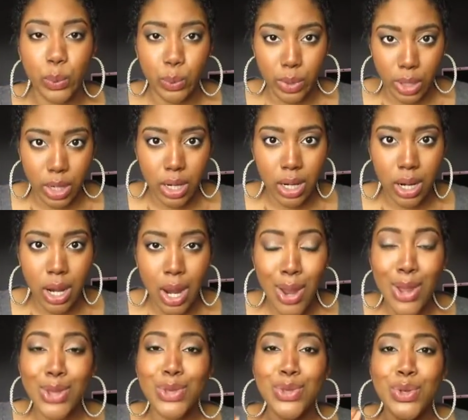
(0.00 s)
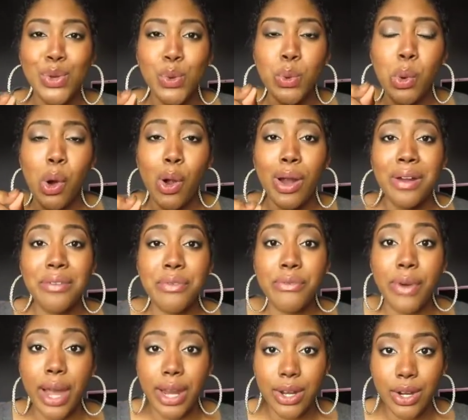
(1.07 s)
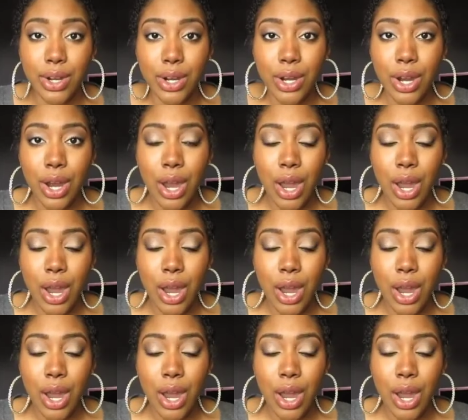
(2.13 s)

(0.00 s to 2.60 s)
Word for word: were. You are a fighter.